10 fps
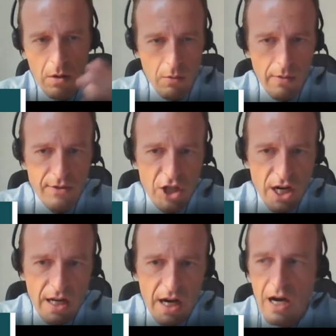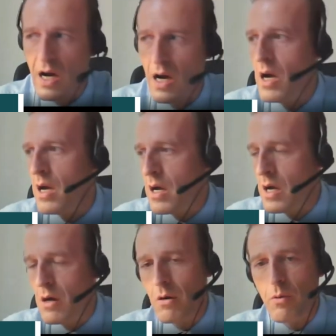with China,
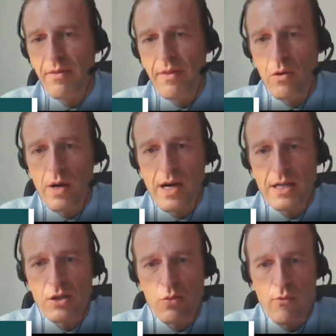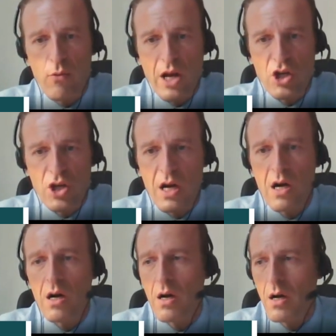with the US, with
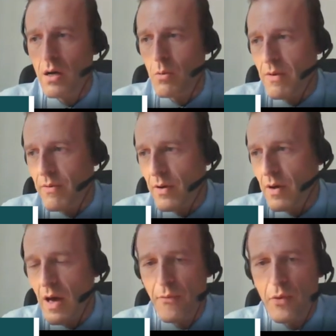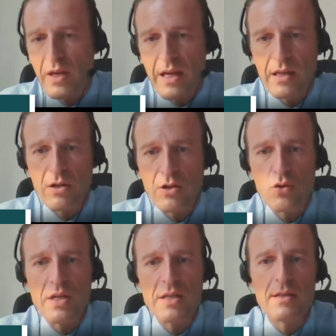Russia, with African
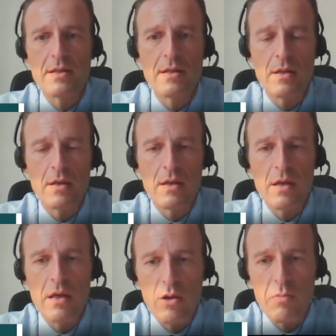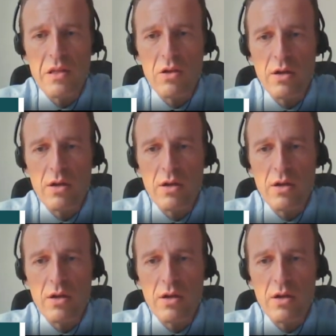countries, in the Middle